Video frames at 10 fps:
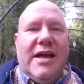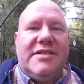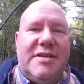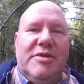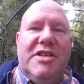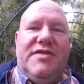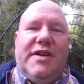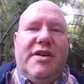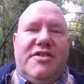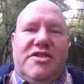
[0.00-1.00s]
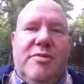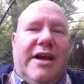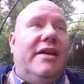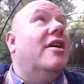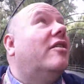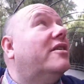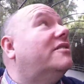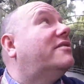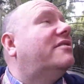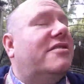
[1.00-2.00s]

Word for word: In some of these videos you might notice